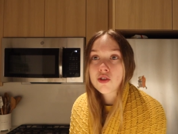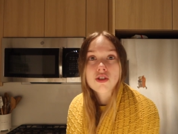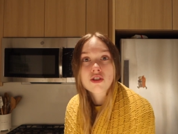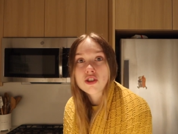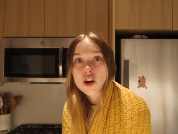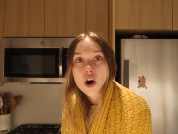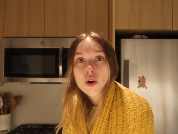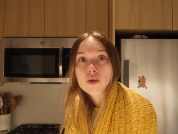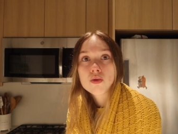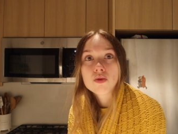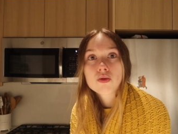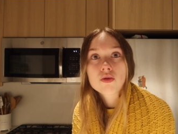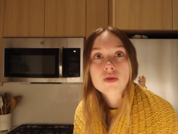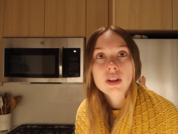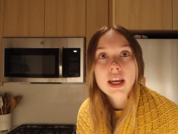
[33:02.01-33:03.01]
Just don't
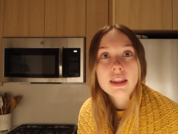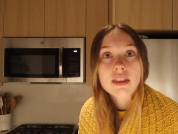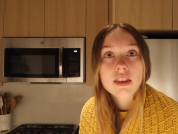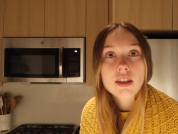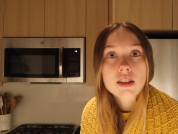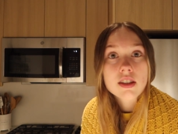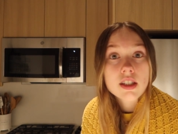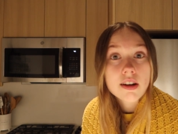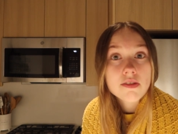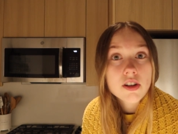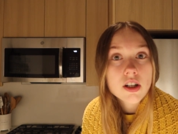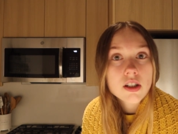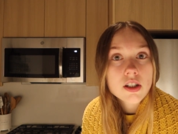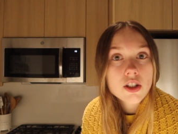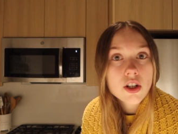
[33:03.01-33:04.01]
get the stuffed
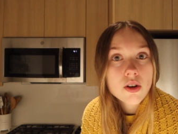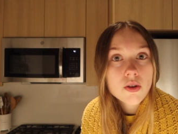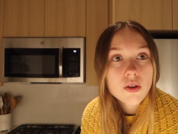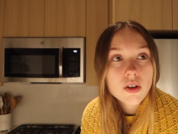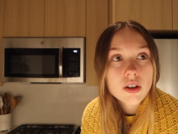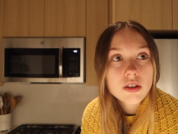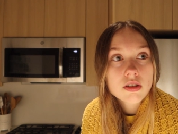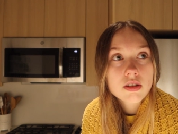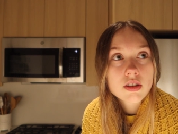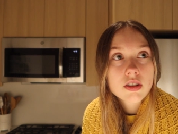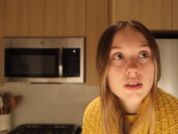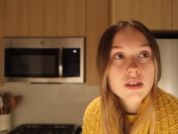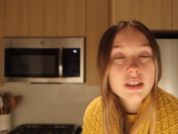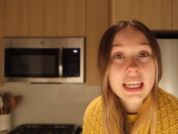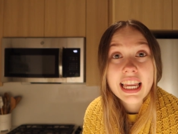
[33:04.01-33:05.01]
artichoke.
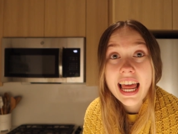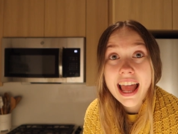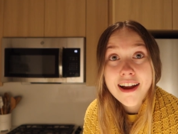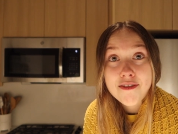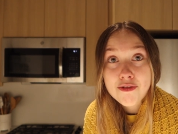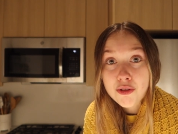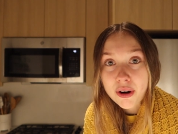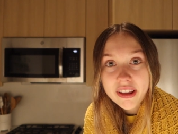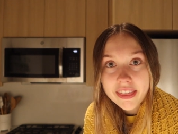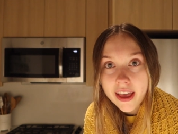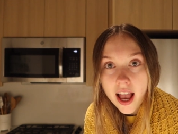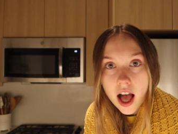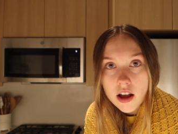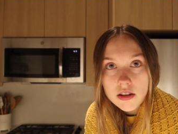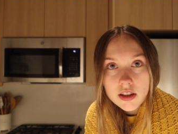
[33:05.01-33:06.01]
Get
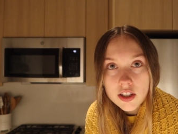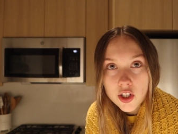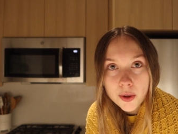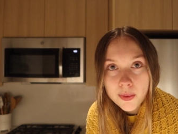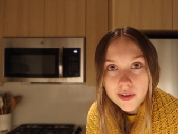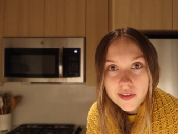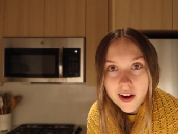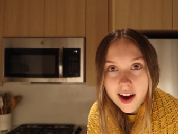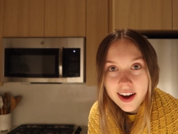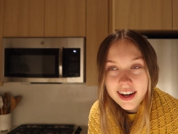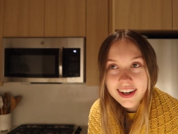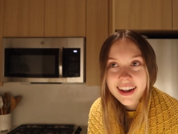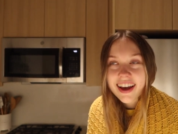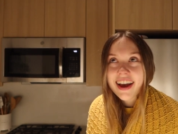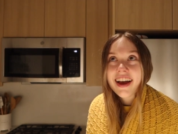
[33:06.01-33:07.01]
everything else and you'll be
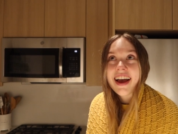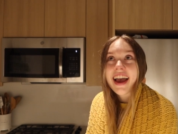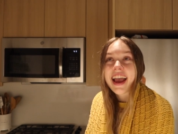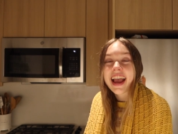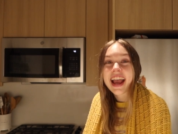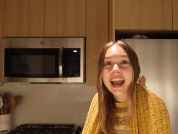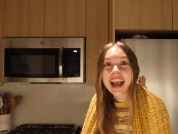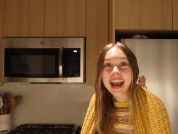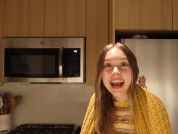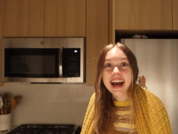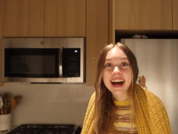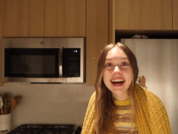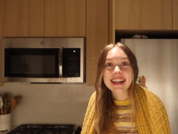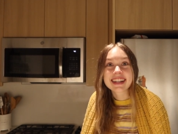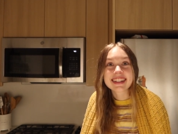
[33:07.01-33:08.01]
fine.
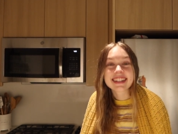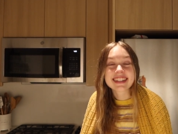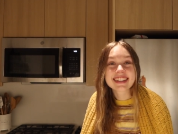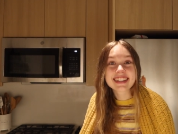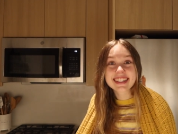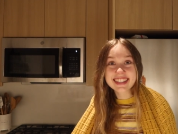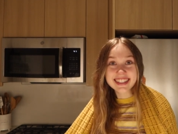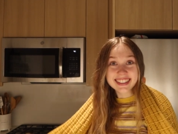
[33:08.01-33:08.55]
And